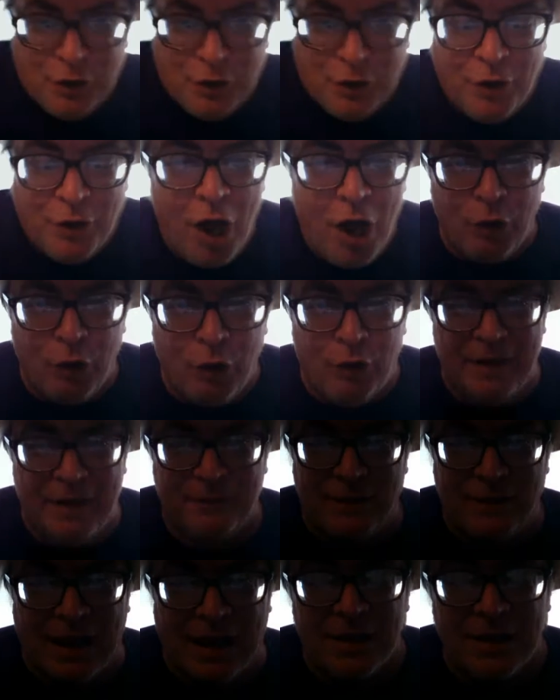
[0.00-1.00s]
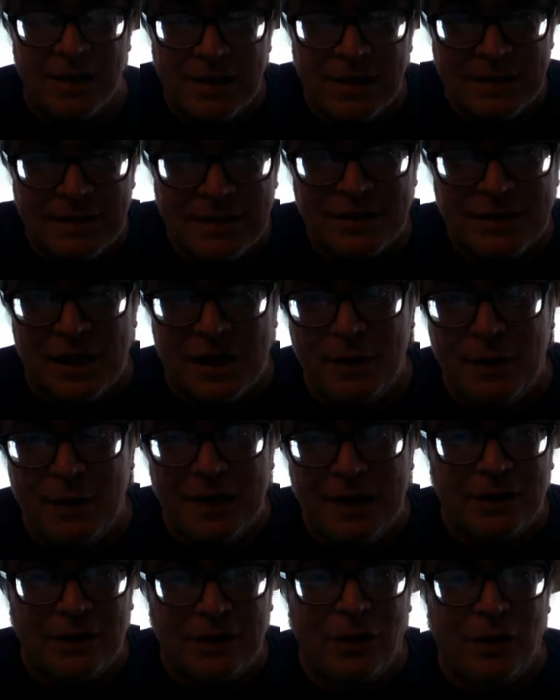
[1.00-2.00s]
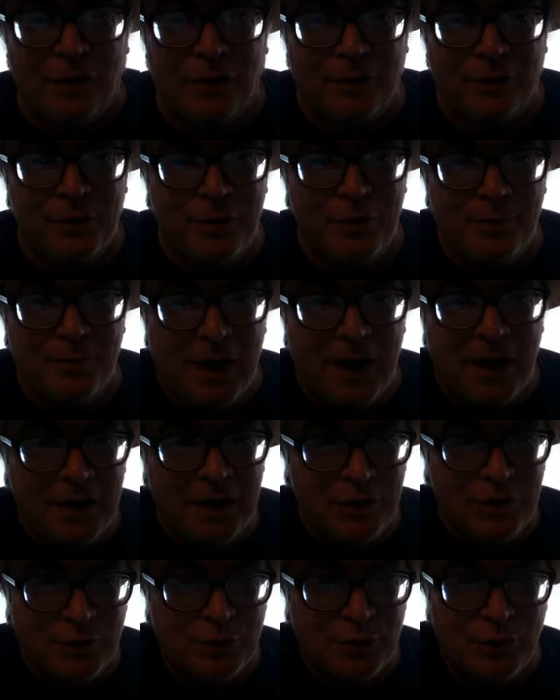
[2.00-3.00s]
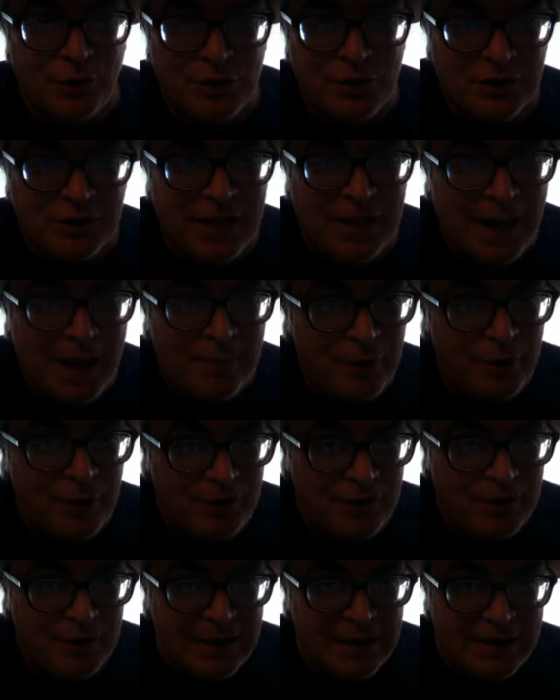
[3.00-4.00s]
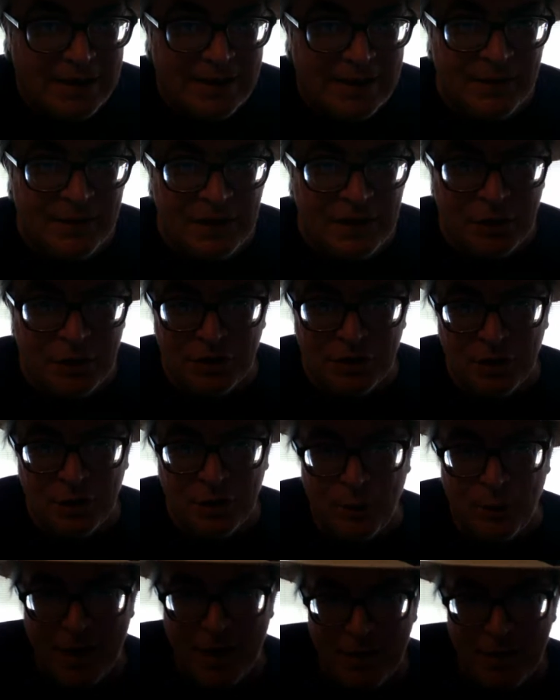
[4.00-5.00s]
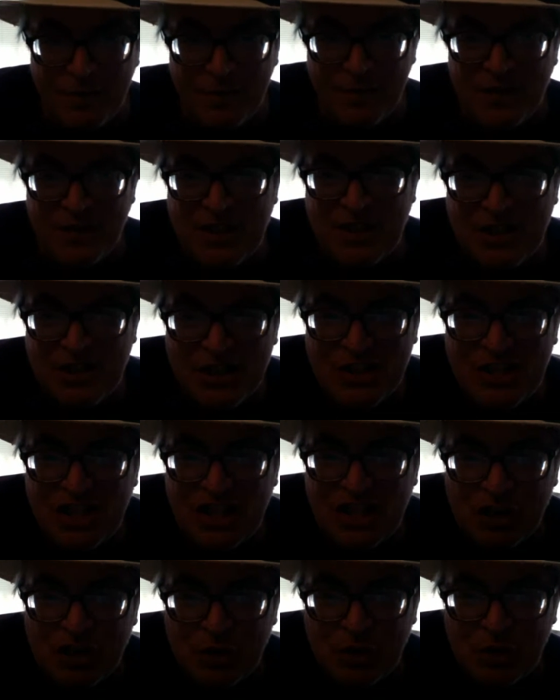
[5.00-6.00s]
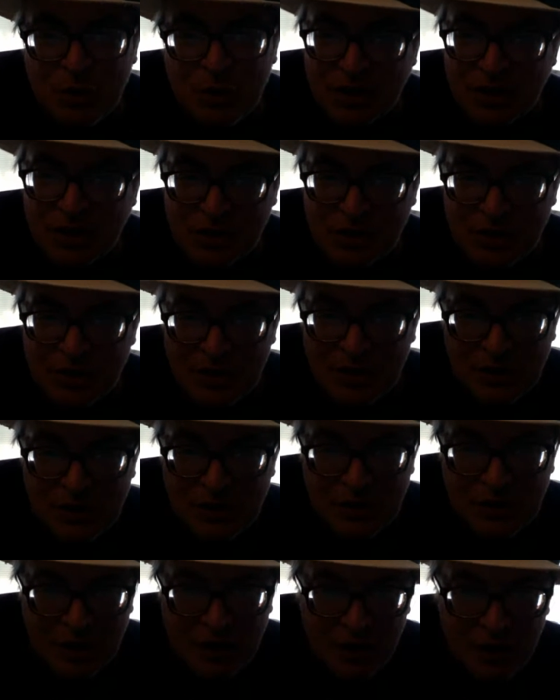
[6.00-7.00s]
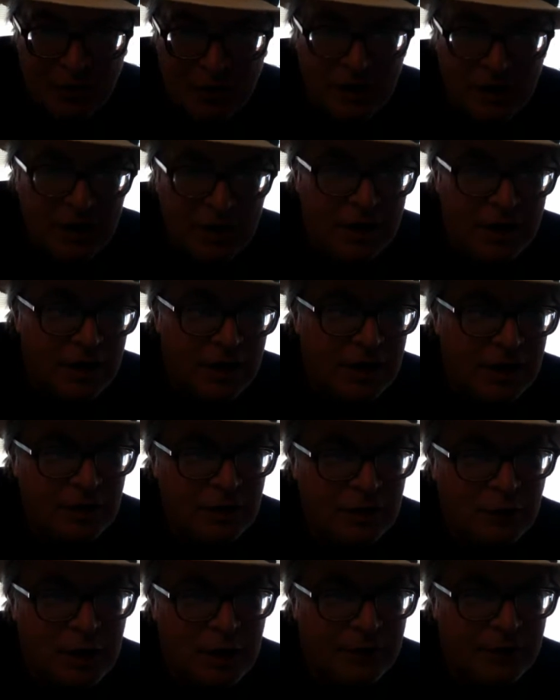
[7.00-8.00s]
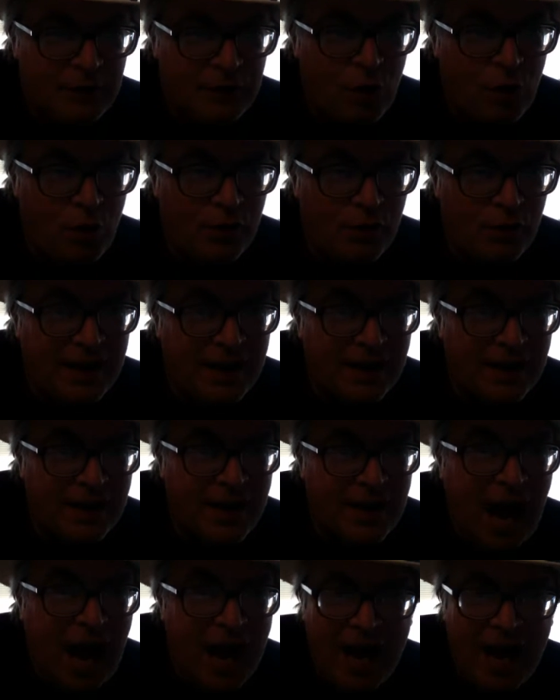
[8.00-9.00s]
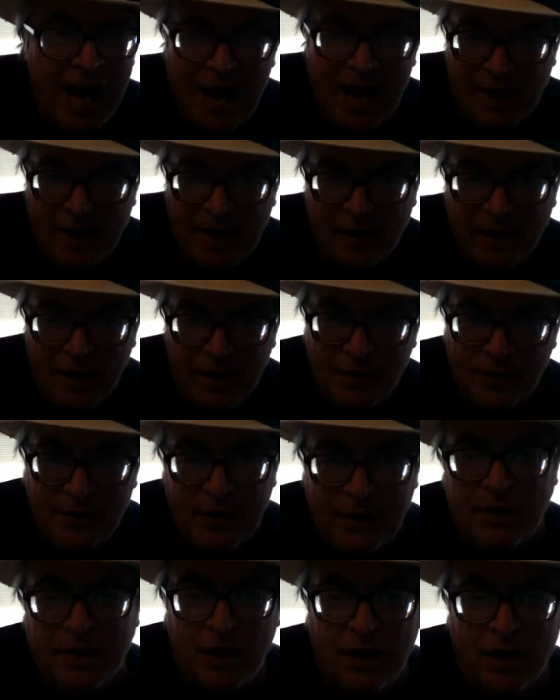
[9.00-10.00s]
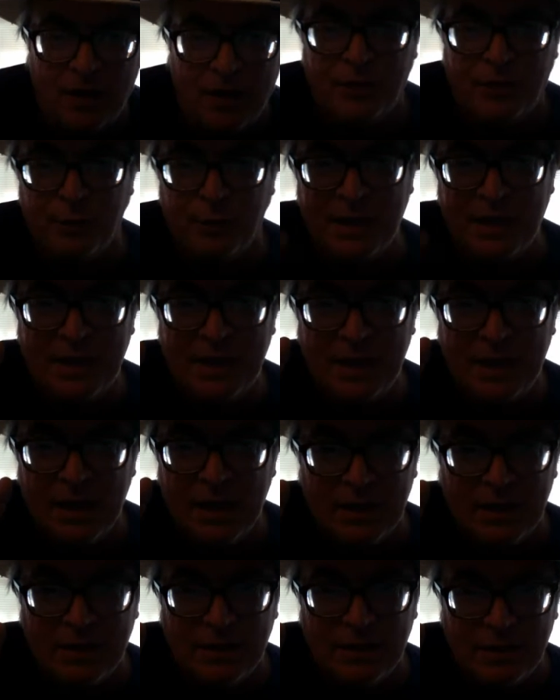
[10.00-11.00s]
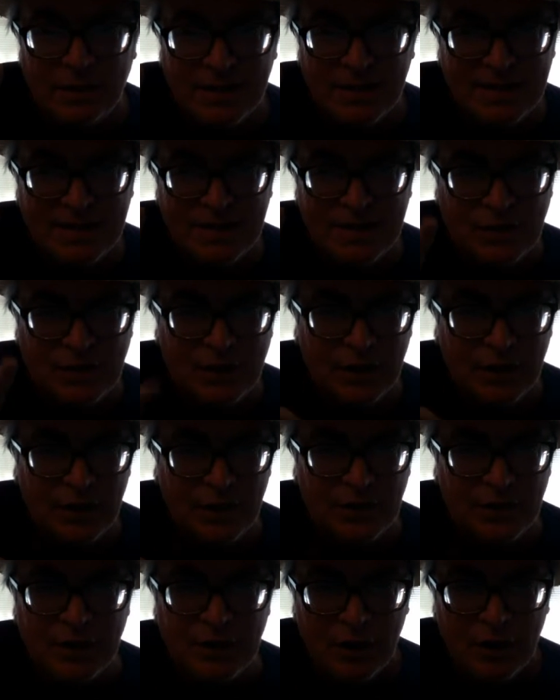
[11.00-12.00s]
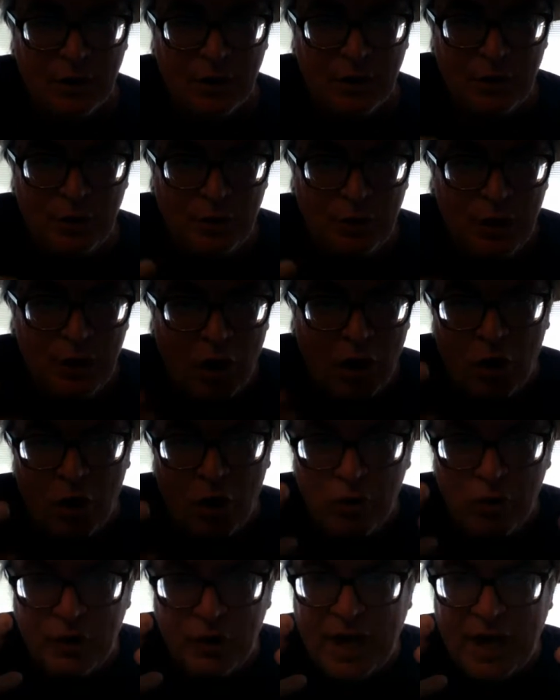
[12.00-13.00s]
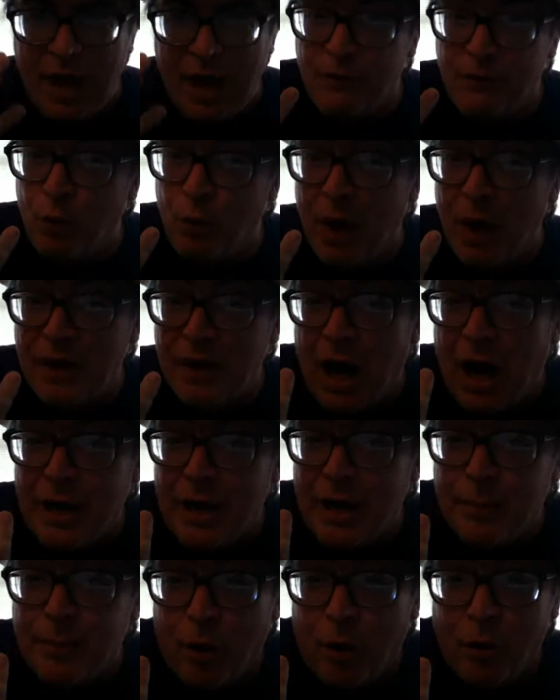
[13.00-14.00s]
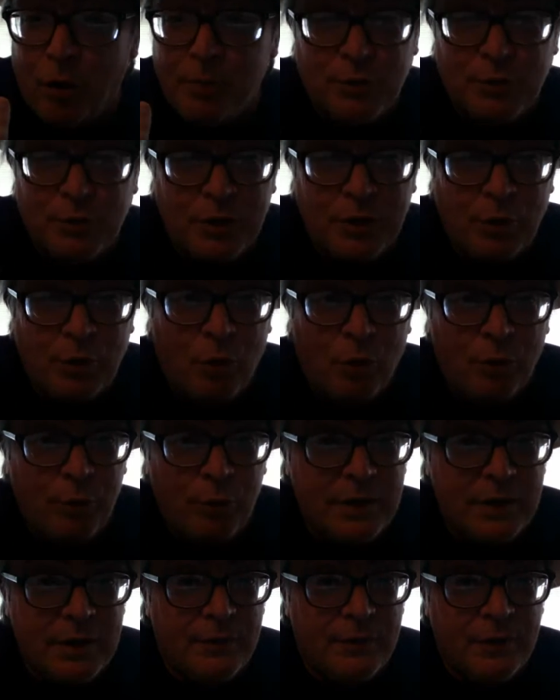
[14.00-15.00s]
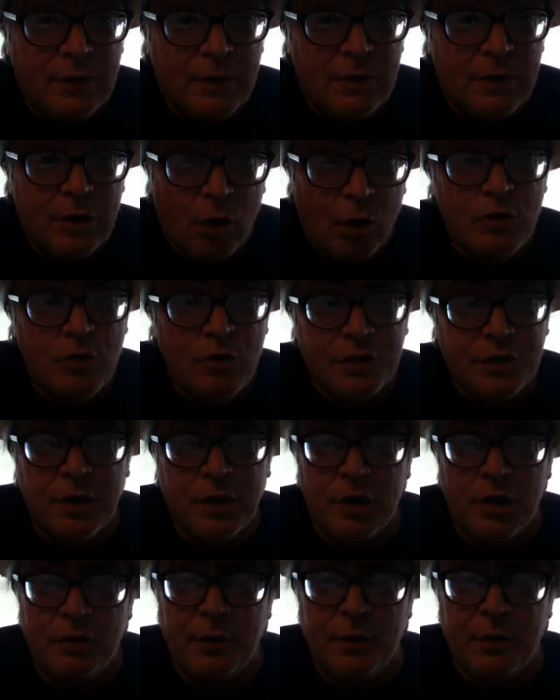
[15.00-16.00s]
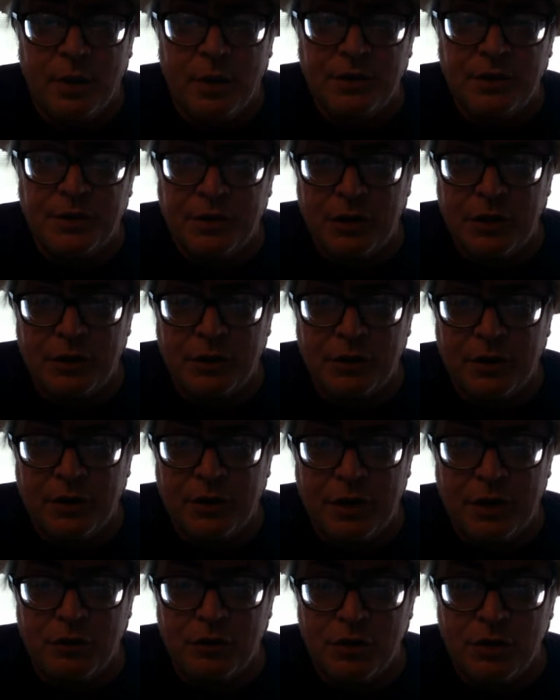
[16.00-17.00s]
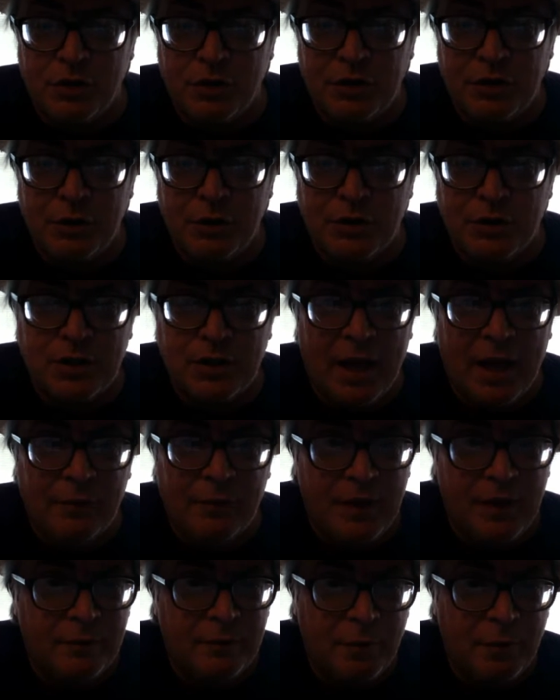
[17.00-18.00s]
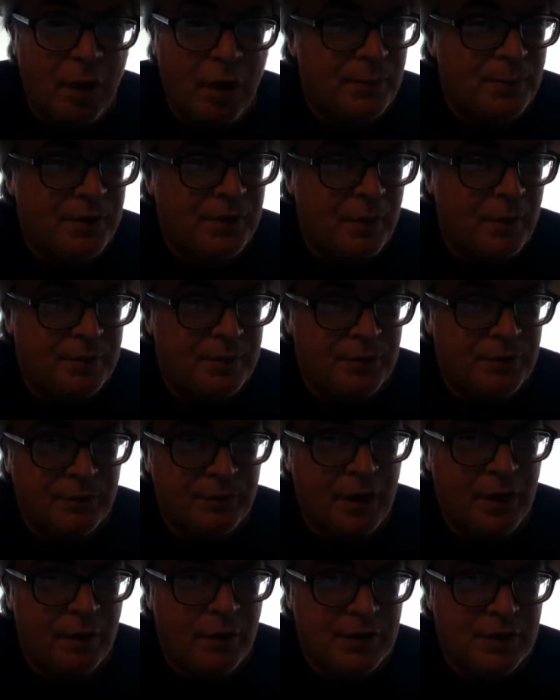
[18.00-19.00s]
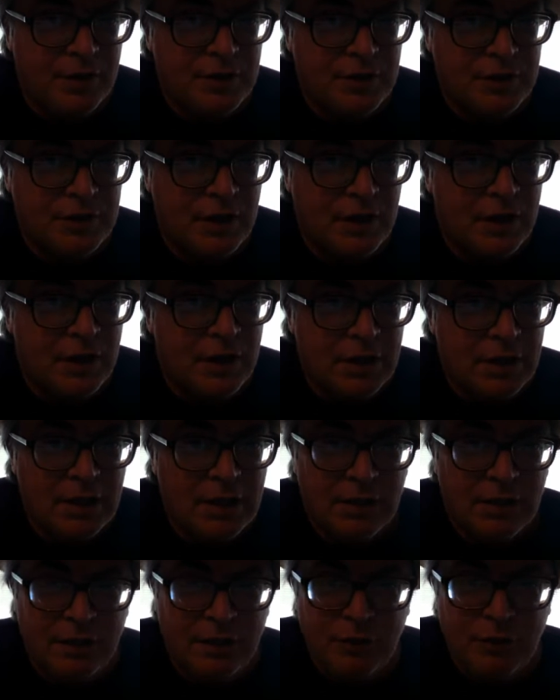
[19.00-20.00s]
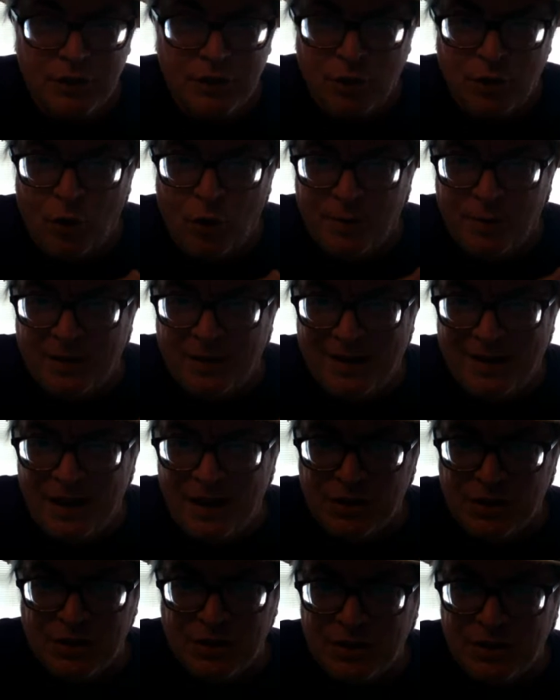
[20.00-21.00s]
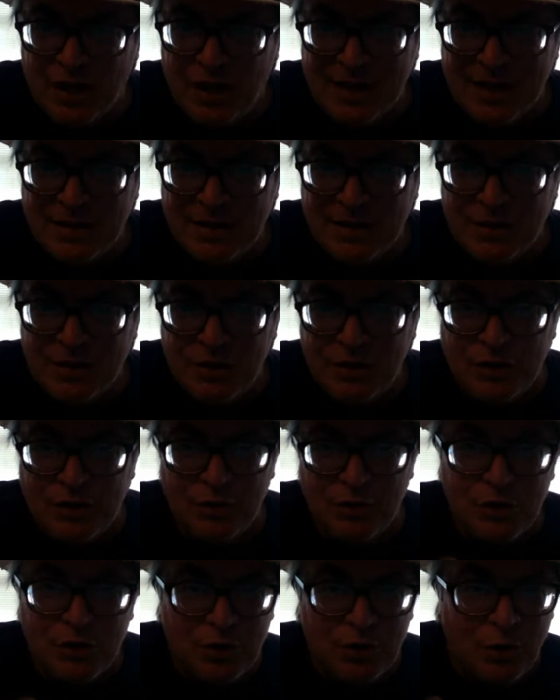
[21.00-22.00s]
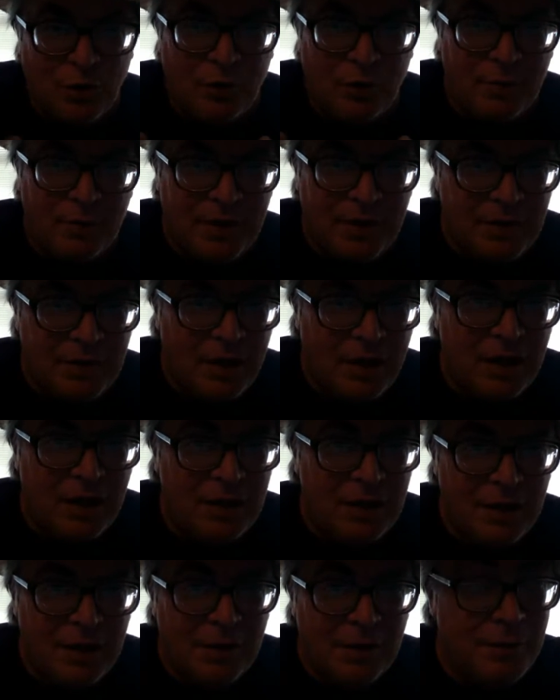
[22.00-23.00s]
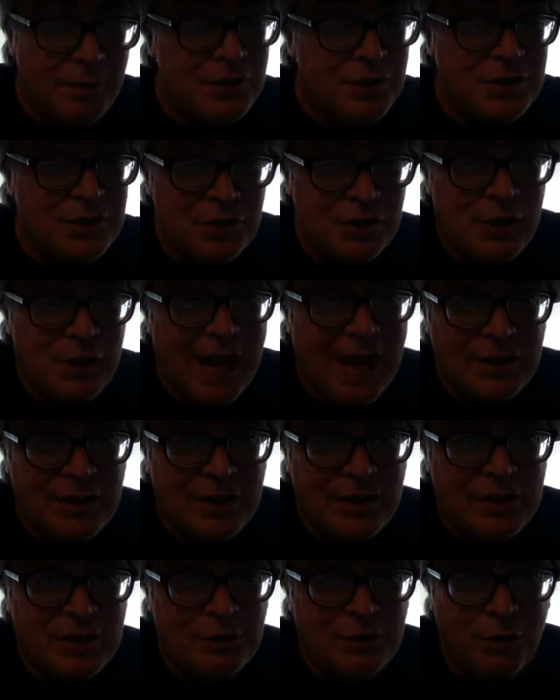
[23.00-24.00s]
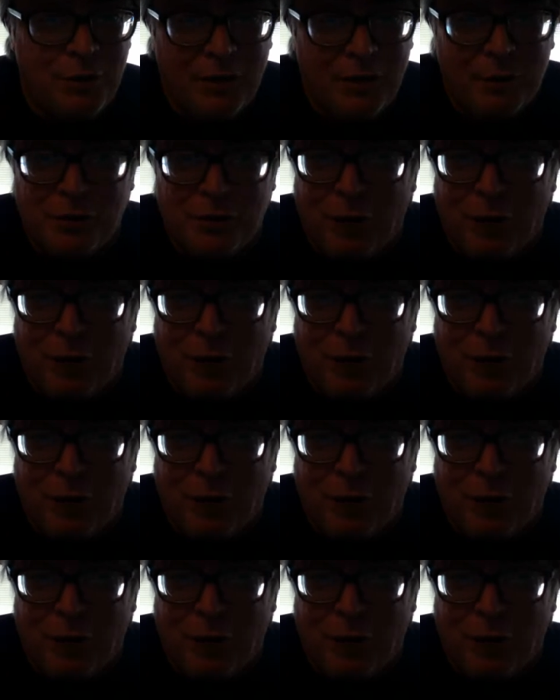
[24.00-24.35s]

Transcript: you, holy fuck. And so they got through the Minotaur's labyrinth, and then you're into the realm of the Stygian witches. You know, the in Greek they're called the Grae, the uh, three sisters who only have one eyeball between all three of them, also only one tooth. They don't usually use that. And they've popped up in various, uh, you saw them in Clash of the Titans, you saw them in uh, Percy Jackson where they were